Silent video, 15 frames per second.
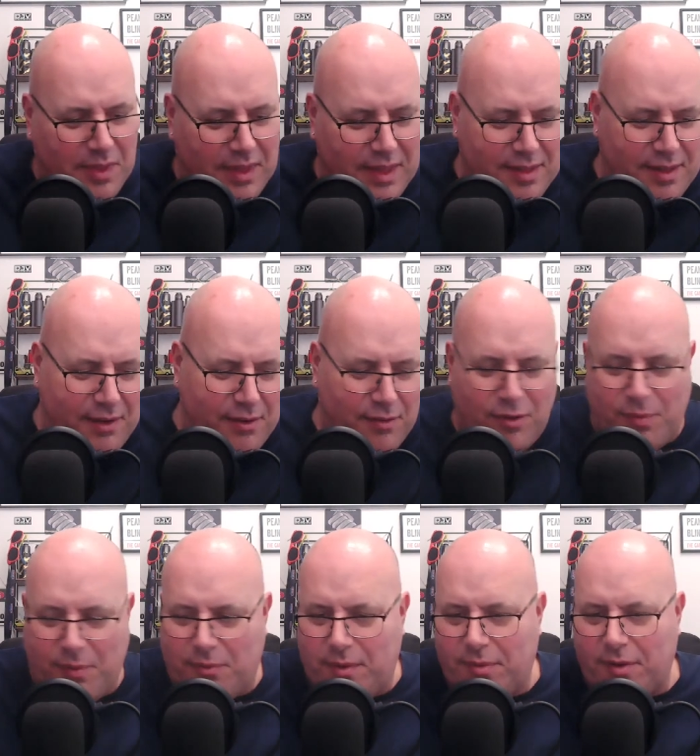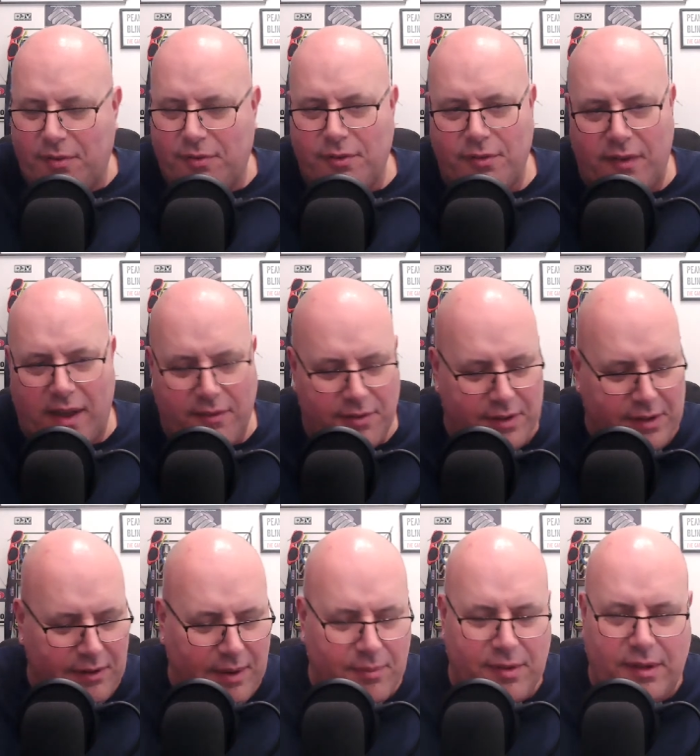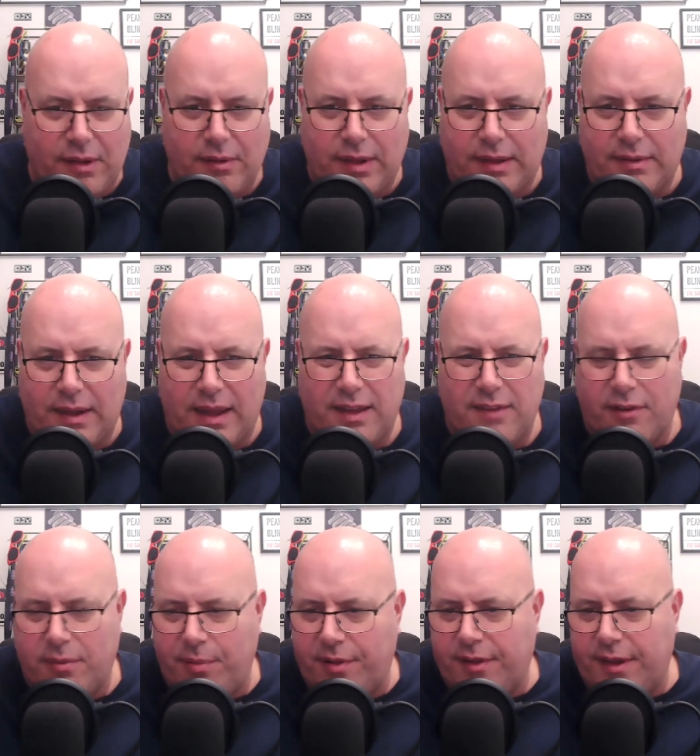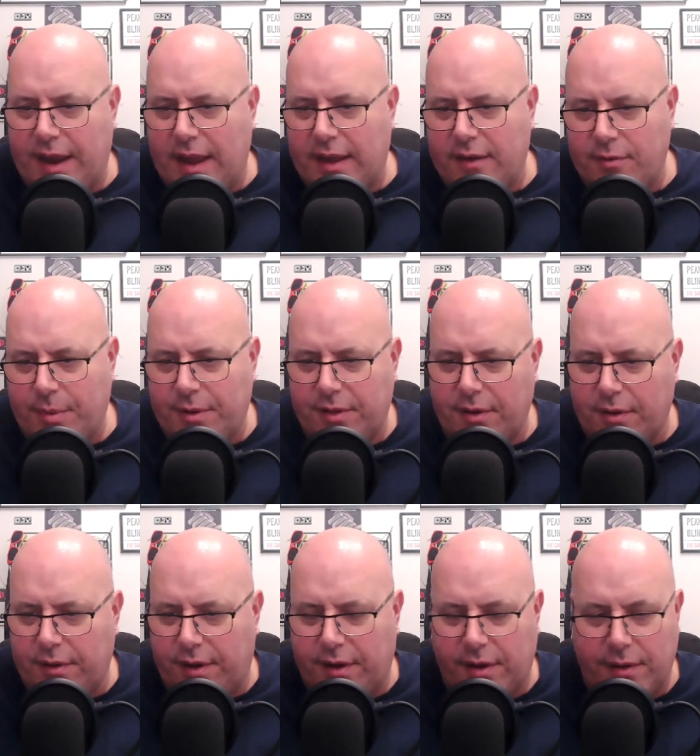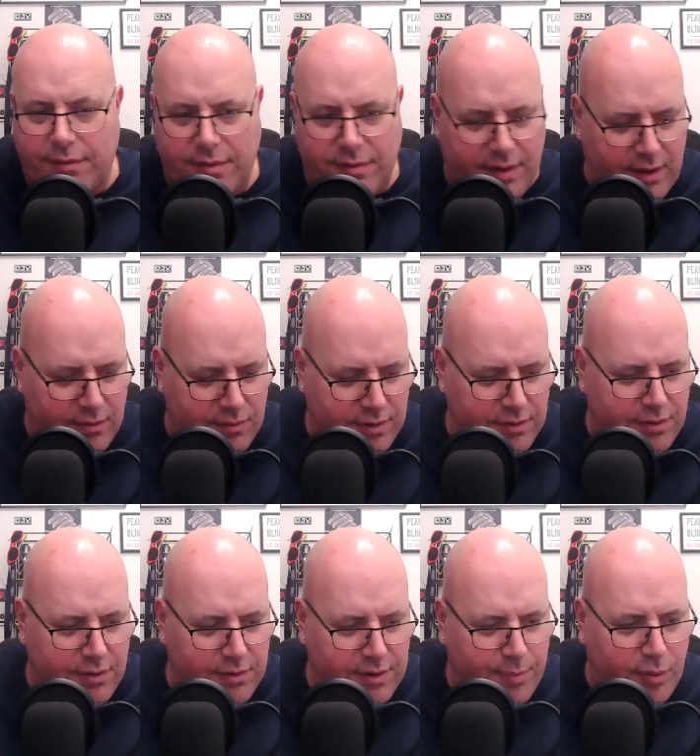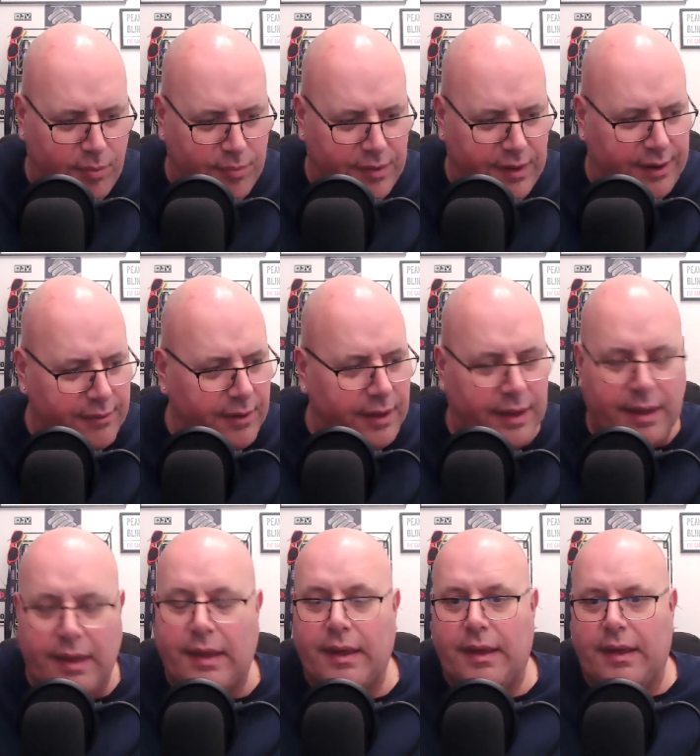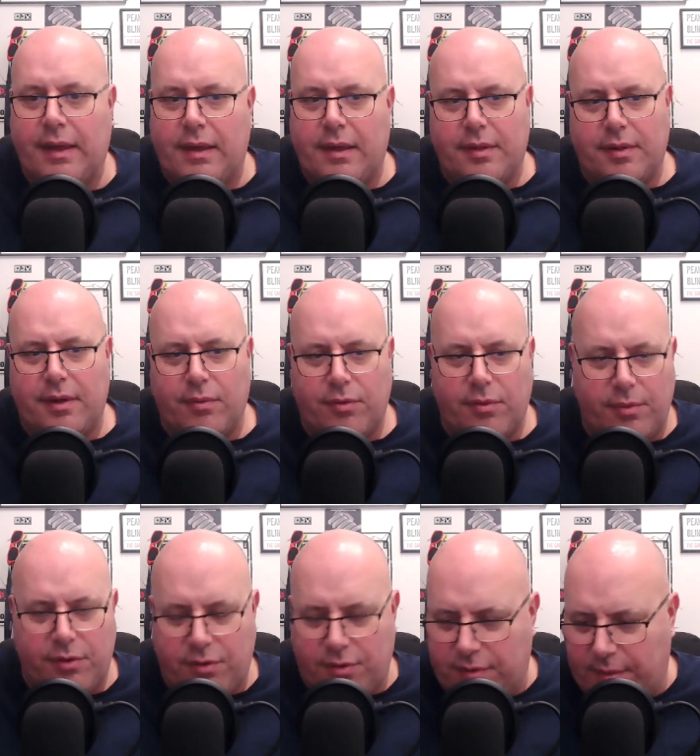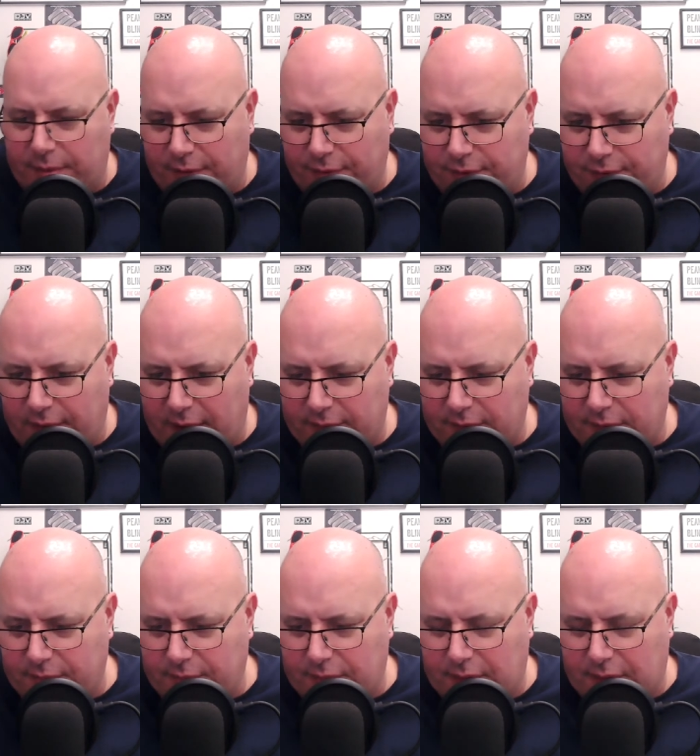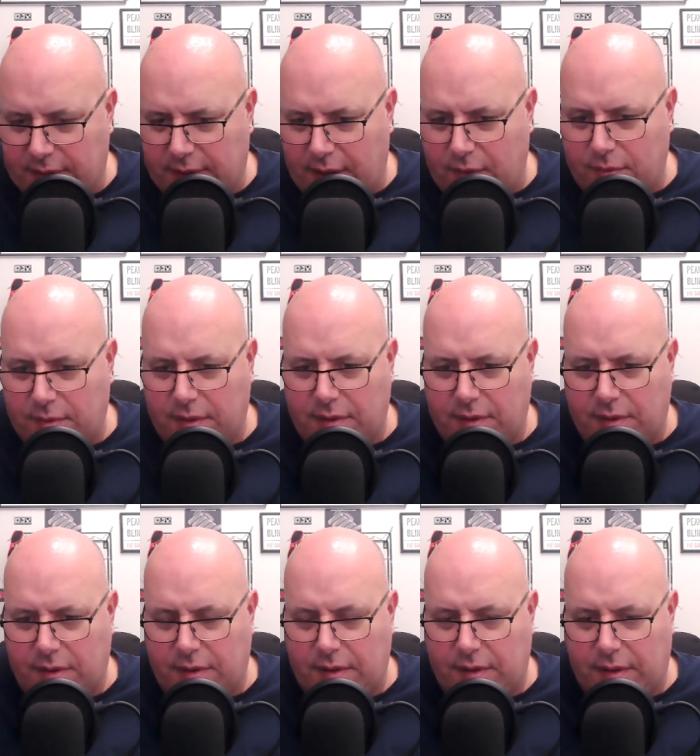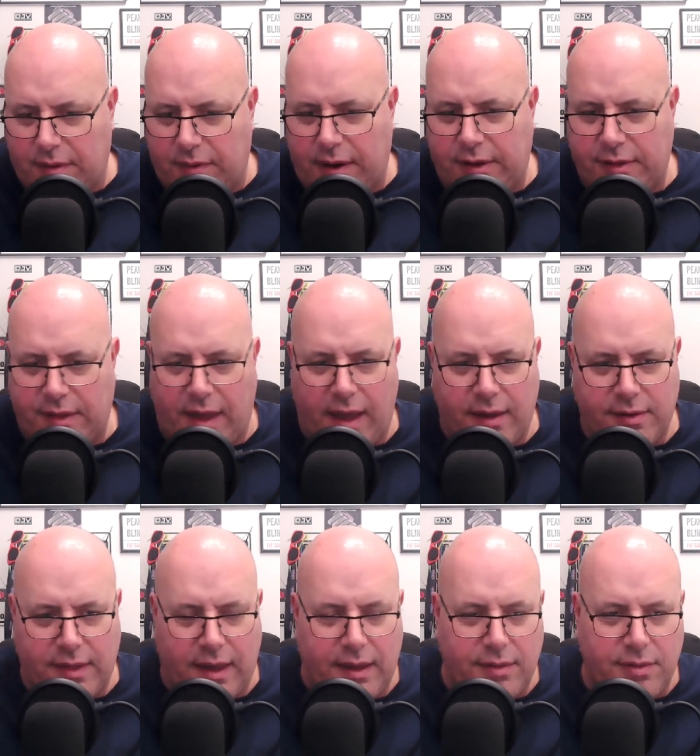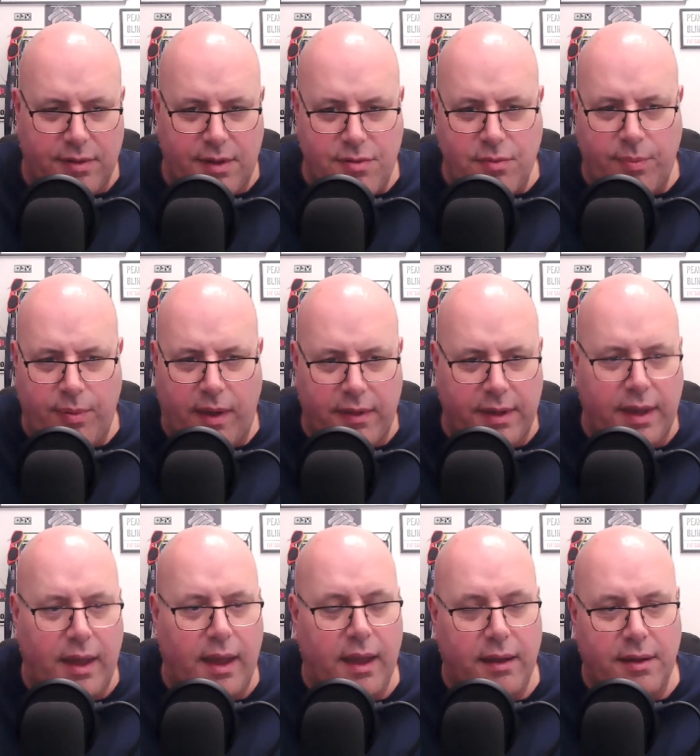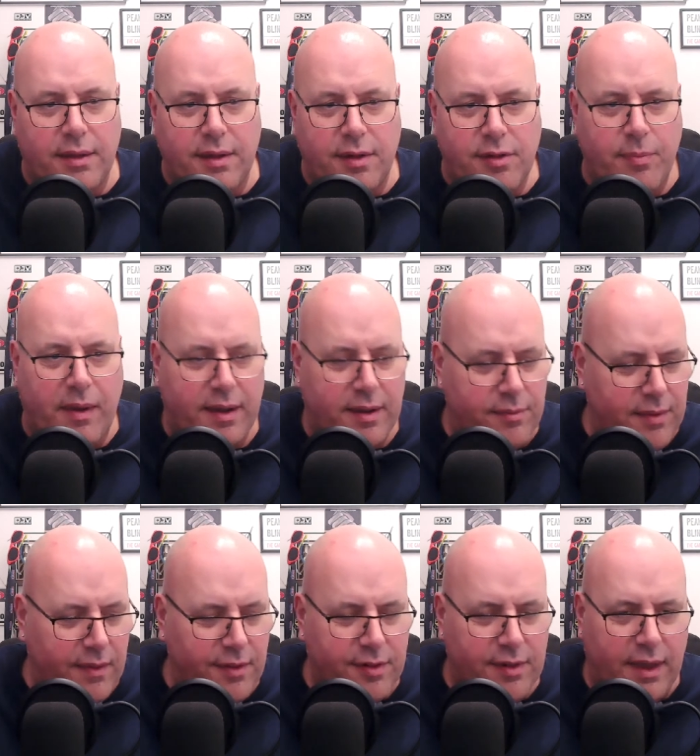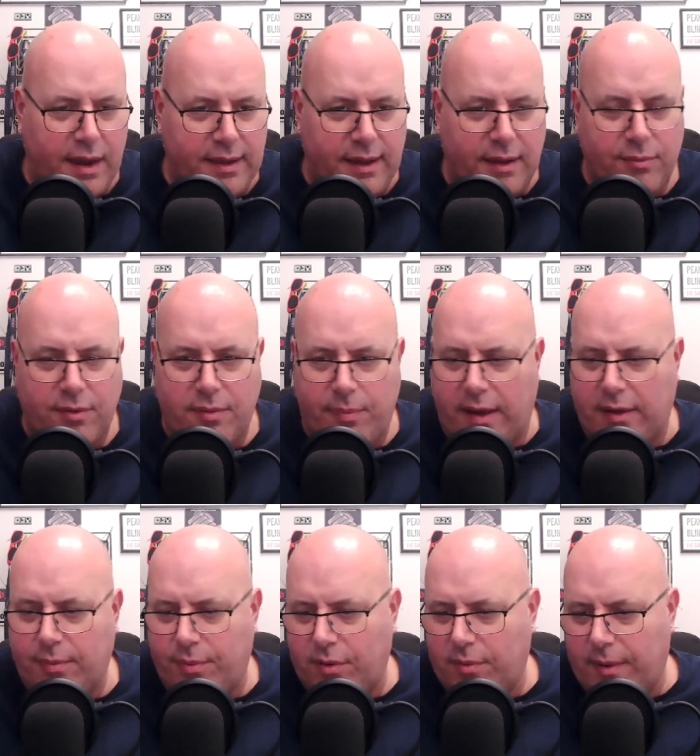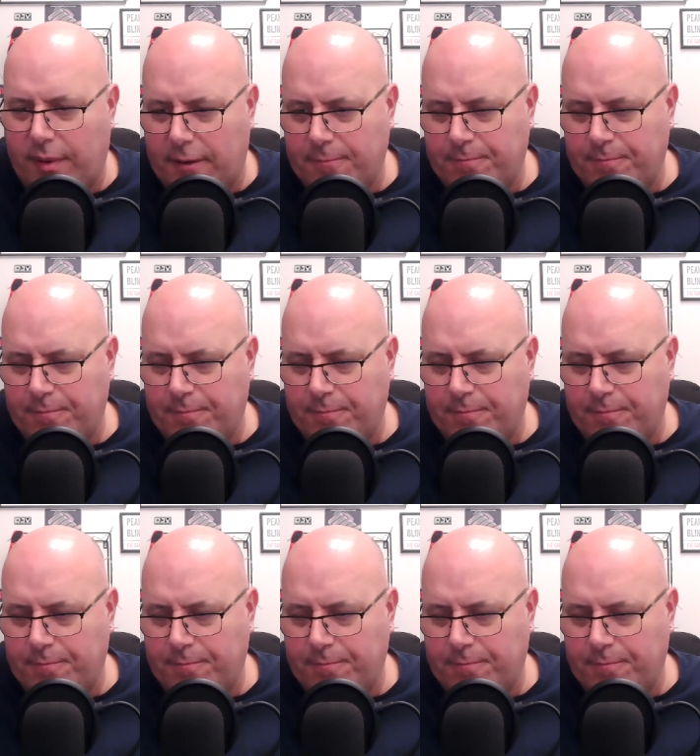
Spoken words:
So you've just been ripped off for a £5, and you're absolutely, you've had a busy night, everybody's got on your nerves, so you're already pumped anyway. So somebody's just ripped you off for a £5. So then he starts that. So you jump out of the car and you smack him around the side of the head with a baseball bat.